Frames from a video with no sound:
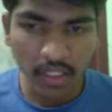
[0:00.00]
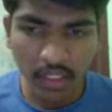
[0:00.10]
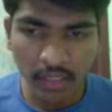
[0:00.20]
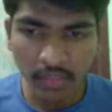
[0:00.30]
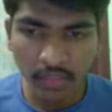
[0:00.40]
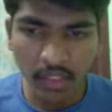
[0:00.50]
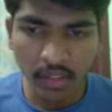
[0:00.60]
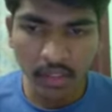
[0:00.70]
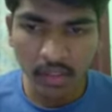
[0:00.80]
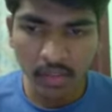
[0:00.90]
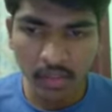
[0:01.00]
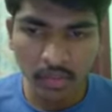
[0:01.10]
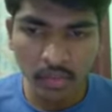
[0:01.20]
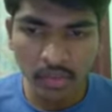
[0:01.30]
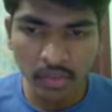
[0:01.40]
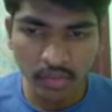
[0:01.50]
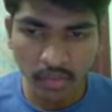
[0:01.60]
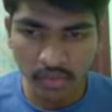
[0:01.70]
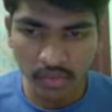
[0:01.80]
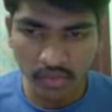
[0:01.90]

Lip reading: It will do this process.